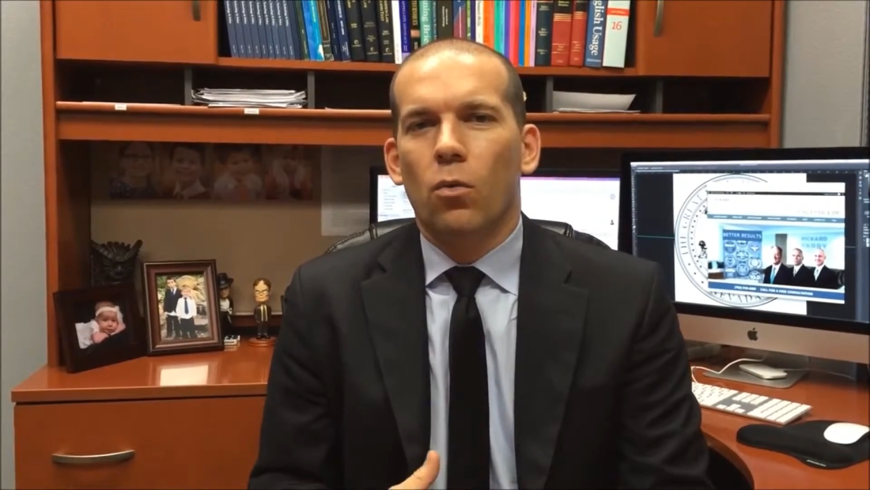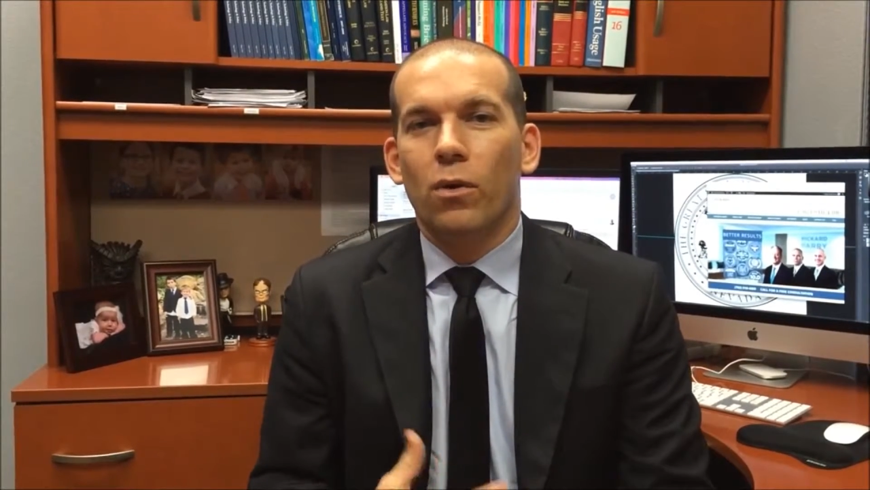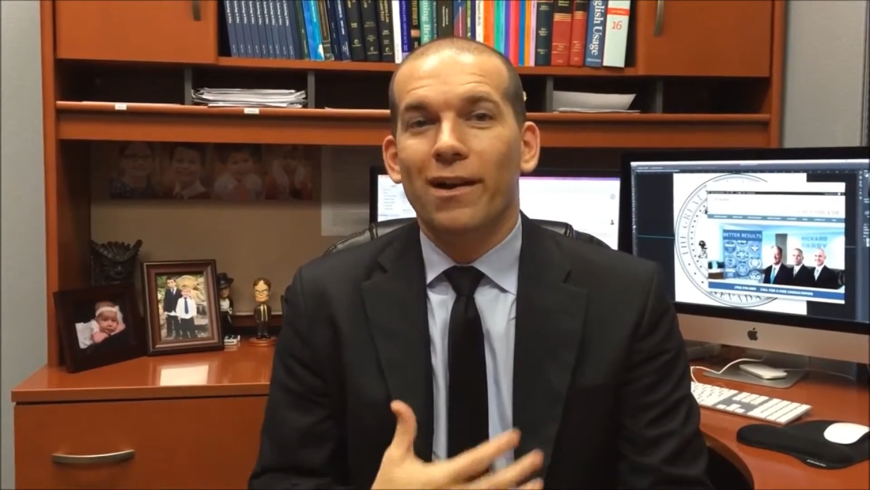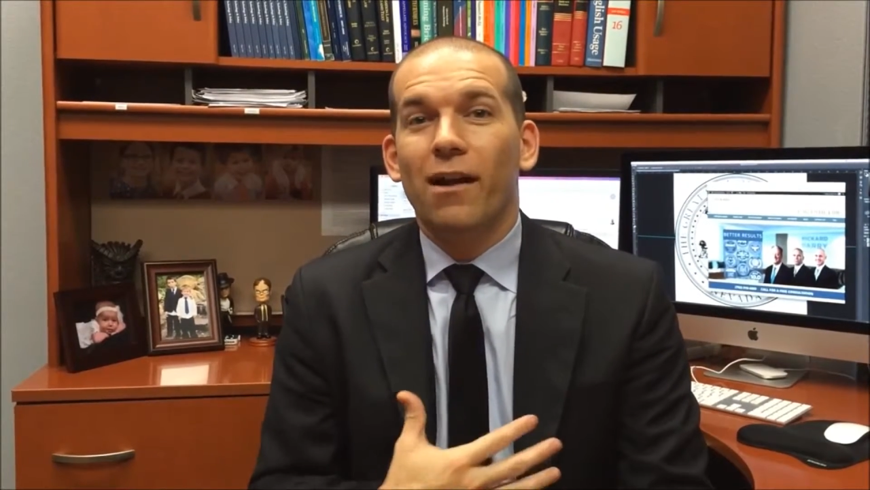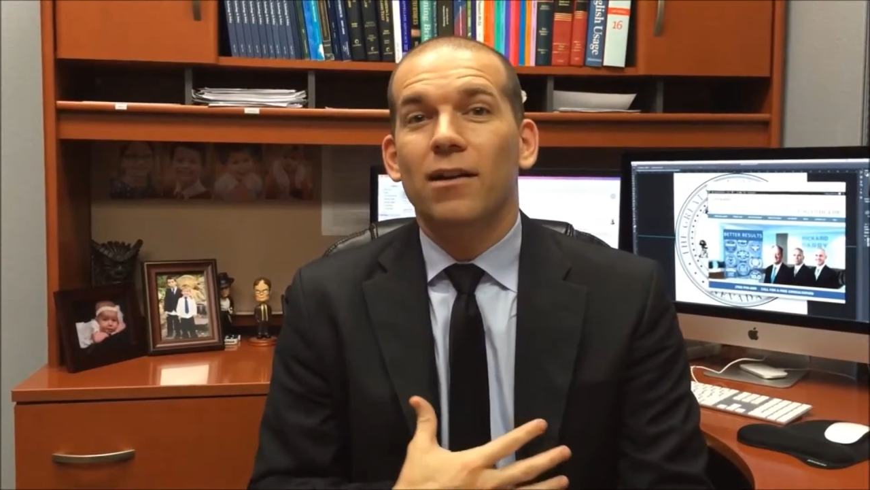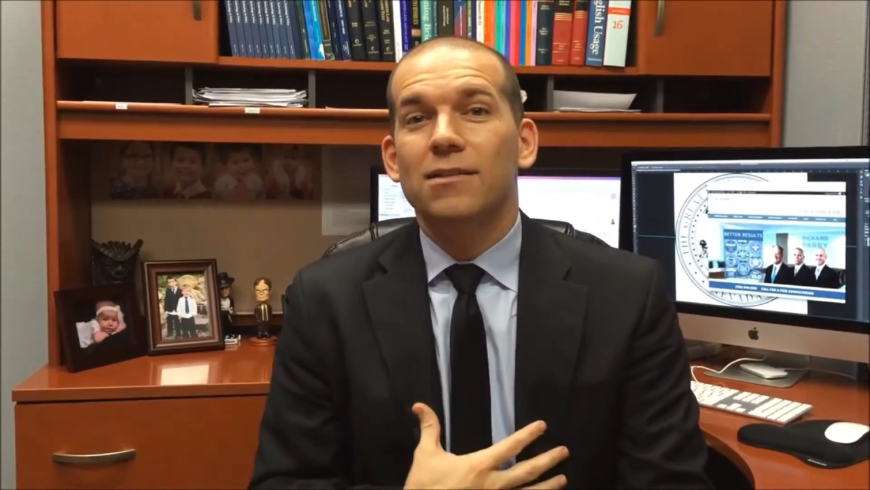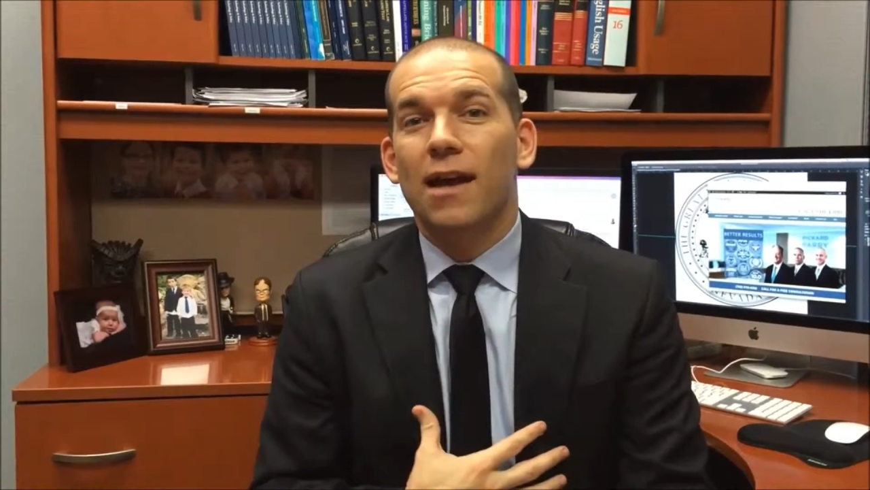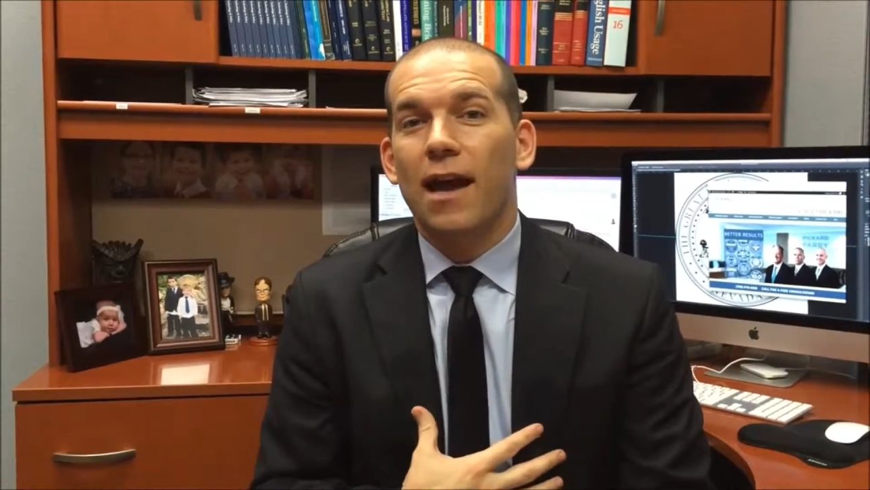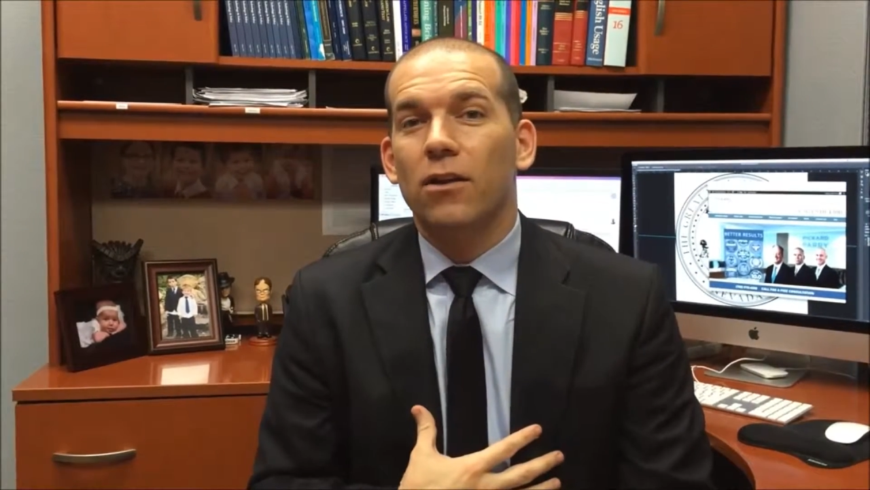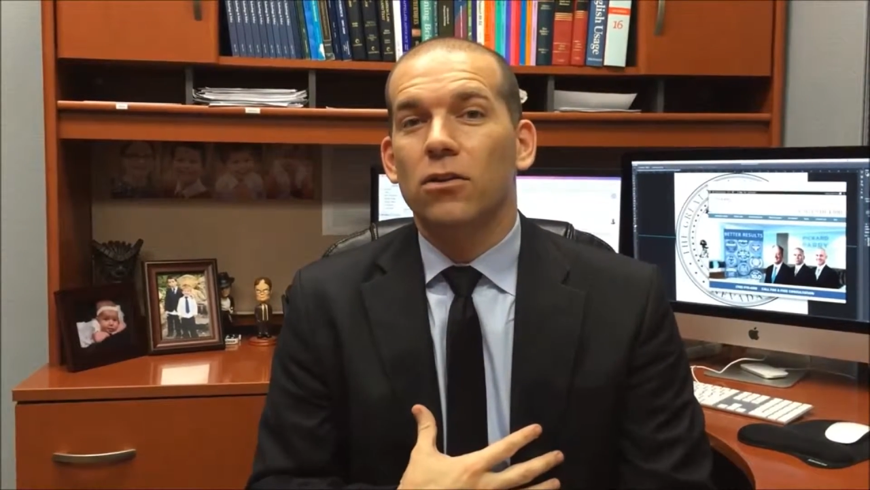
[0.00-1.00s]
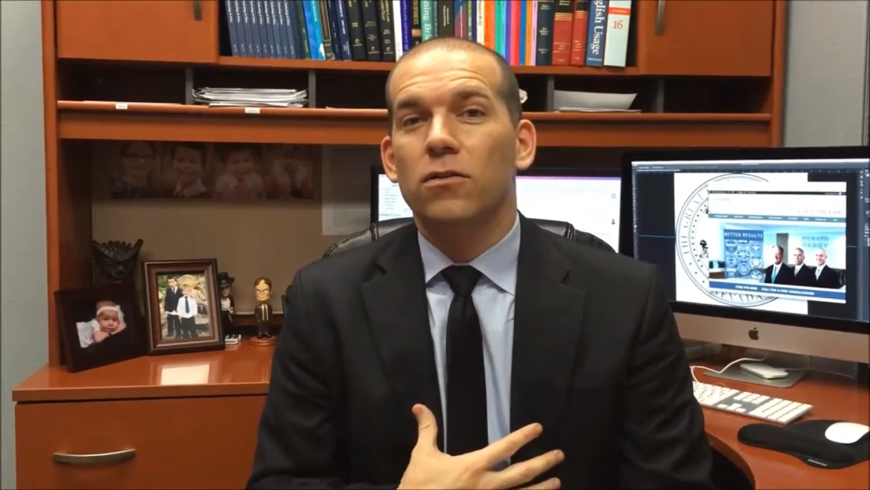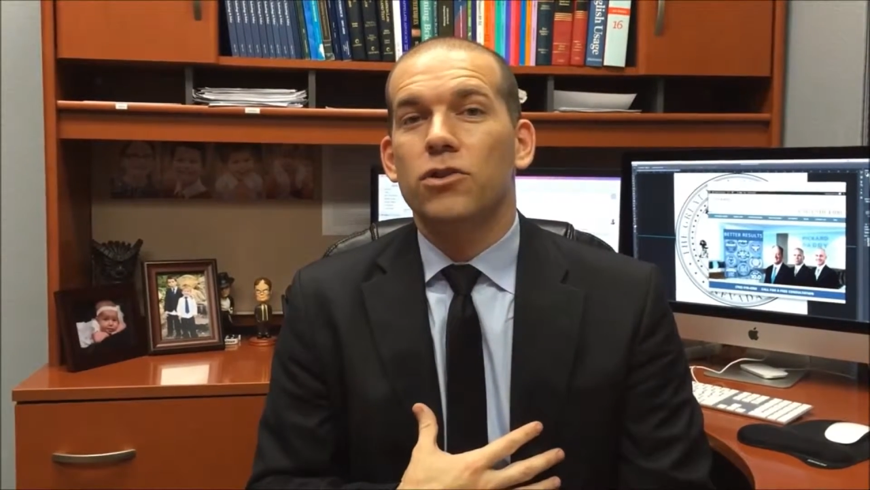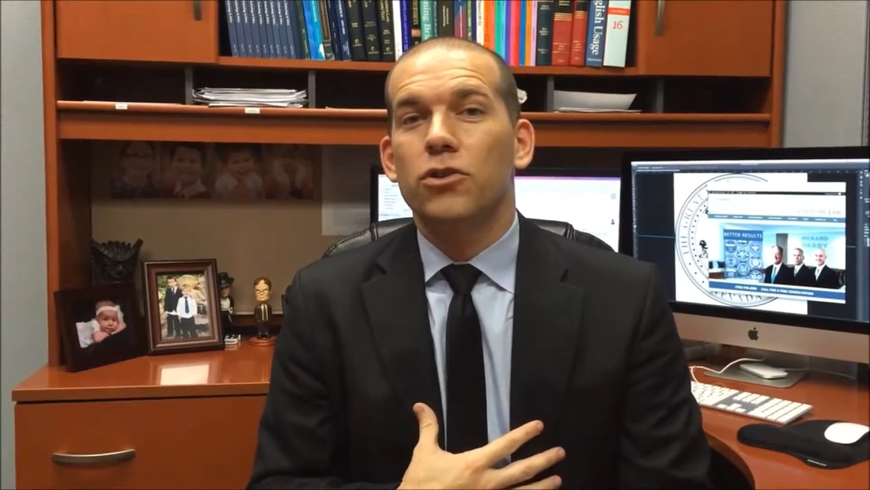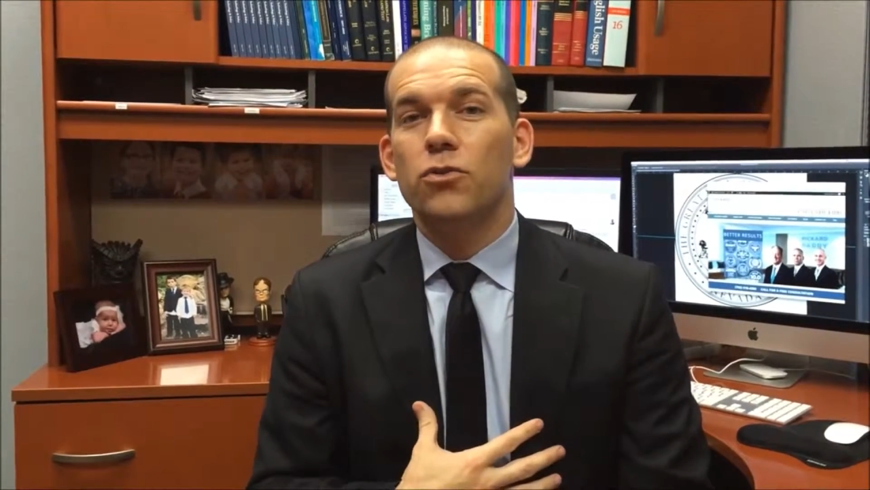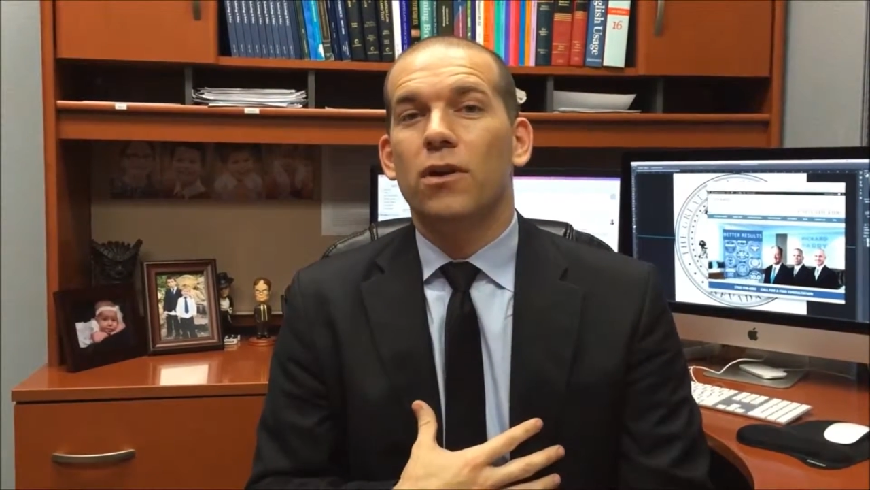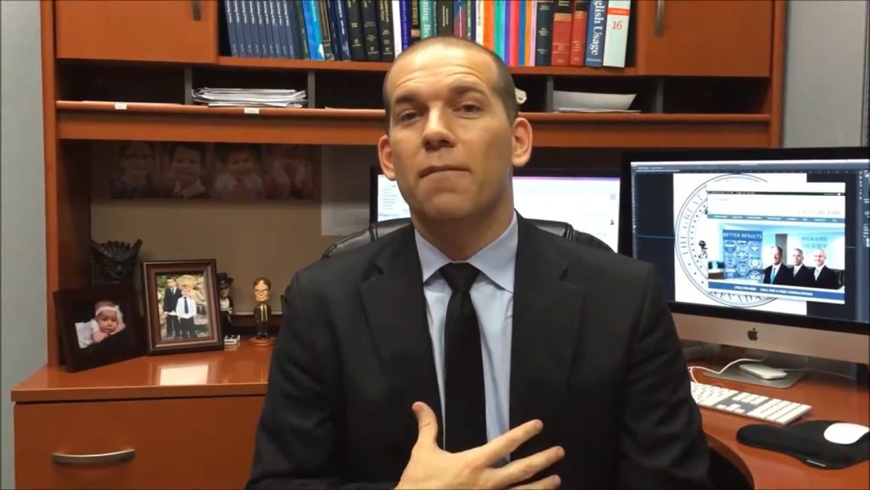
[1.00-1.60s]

we are entitled to